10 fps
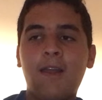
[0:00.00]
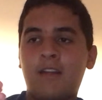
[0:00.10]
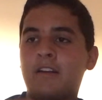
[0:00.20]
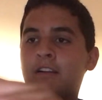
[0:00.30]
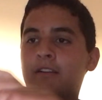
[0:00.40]

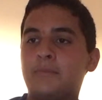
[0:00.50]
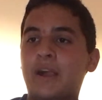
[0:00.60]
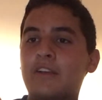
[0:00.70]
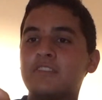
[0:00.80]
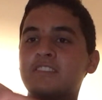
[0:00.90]

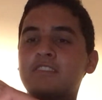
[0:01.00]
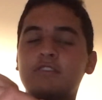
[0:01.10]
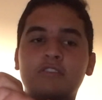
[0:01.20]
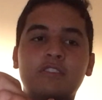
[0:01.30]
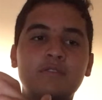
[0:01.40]
violence in
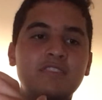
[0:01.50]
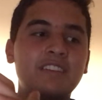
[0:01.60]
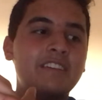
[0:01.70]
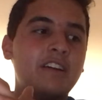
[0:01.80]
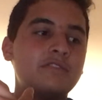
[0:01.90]

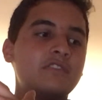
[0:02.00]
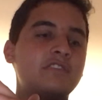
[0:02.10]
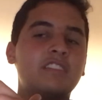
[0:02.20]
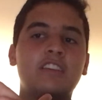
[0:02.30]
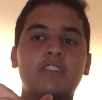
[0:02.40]
using dinosaurs
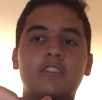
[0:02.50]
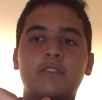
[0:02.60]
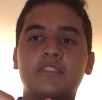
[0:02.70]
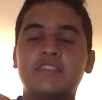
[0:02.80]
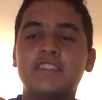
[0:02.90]
to
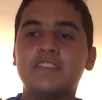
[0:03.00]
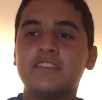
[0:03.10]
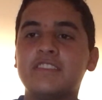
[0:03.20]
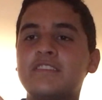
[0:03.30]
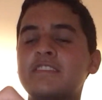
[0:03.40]
cure
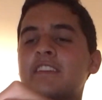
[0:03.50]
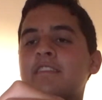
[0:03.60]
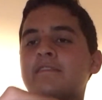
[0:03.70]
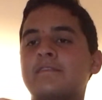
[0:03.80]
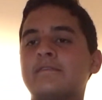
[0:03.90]
diseases,
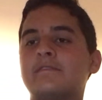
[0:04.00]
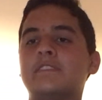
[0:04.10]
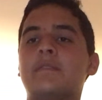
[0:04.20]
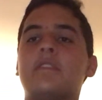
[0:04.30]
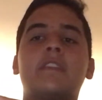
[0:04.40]

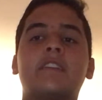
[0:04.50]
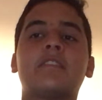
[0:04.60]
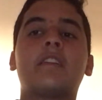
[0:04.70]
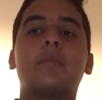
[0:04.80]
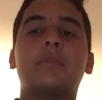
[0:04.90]
you know,
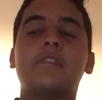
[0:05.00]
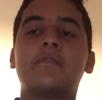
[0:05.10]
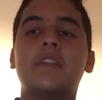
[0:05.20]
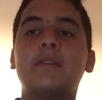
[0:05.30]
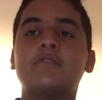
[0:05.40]
that's like a brief
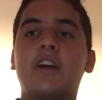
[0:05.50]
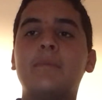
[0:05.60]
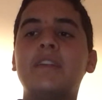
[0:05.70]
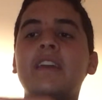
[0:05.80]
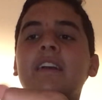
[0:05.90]
name
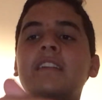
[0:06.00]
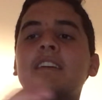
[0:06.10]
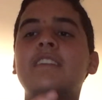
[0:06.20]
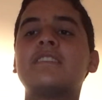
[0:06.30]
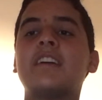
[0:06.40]
drop, and
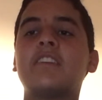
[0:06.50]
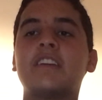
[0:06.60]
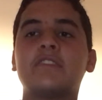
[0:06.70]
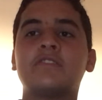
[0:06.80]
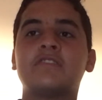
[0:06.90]
an entire
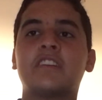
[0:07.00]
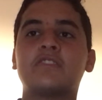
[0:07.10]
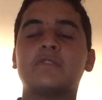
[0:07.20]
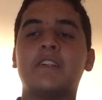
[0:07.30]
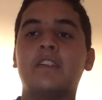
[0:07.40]
dinosaur
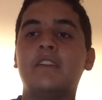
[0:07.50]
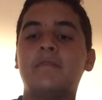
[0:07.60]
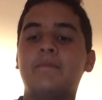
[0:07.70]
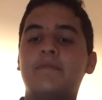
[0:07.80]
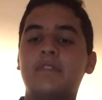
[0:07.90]
sanctuary.
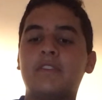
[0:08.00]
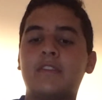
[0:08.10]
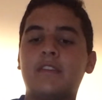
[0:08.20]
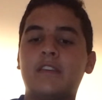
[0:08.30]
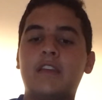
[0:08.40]

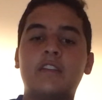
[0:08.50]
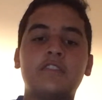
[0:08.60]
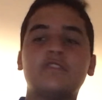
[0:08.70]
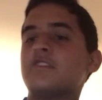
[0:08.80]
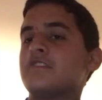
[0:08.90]
And
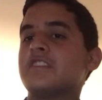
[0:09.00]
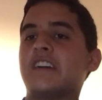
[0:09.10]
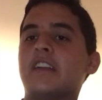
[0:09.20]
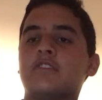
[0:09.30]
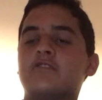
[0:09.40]
also there's a
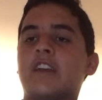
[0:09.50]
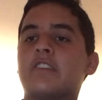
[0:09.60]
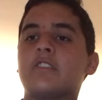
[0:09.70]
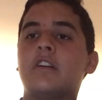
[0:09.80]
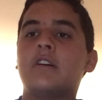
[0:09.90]
Dino
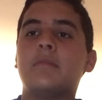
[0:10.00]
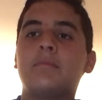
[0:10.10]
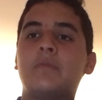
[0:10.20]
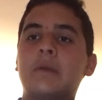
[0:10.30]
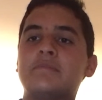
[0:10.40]
Tracker
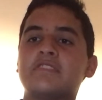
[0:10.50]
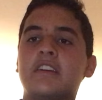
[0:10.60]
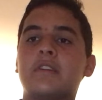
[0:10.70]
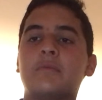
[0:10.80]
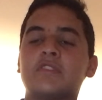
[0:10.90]

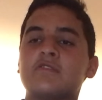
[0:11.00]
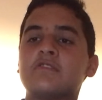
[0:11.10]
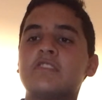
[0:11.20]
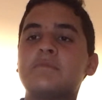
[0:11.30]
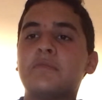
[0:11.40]
website, which was
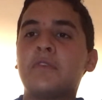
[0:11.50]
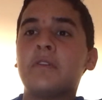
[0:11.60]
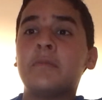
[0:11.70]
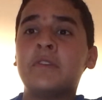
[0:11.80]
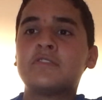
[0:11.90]
released
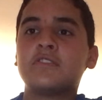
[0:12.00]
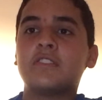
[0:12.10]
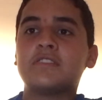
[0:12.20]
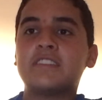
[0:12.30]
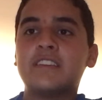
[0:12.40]
before the movie, so
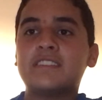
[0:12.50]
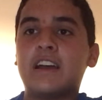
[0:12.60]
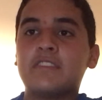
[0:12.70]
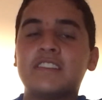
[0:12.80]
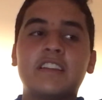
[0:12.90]
don't say it's
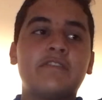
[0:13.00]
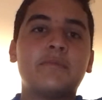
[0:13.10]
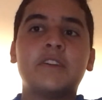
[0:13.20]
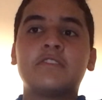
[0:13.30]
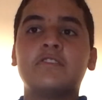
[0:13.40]
outside
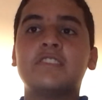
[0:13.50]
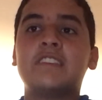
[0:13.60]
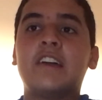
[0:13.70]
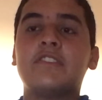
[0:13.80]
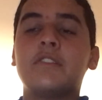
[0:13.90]
information released
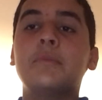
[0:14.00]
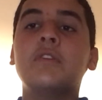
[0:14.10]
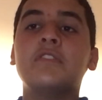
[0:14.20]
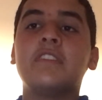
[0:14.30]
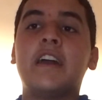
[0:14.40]
after the
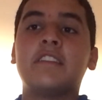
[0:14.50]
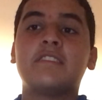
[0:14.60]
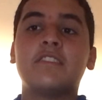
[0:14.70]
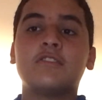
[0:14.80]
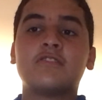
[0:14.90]
movie that's
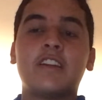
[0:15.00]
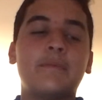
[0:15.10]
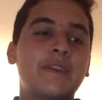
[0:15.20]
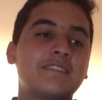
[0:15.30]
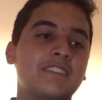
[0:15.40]
still trying to
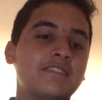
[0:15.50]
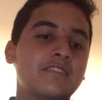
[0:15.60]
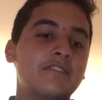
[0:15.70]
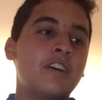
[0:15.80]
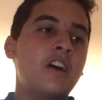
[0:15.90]
make sense
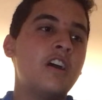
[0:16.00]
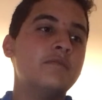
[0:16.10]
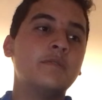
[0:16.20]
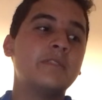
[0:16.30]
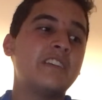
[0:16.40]
of the
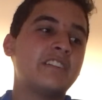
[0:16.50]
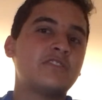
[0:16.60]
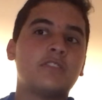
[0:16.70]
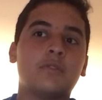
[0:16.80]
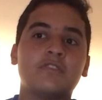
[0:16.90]
movie that
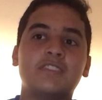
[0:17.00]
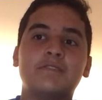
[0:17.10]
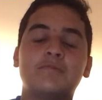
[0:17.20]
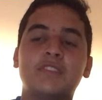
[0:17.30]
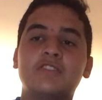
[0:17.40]
Star Wars
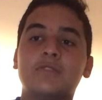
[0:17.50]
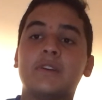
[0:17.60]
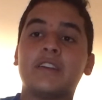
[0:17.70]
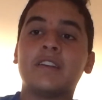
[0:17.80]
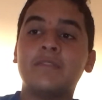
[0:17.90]
seems to be doing.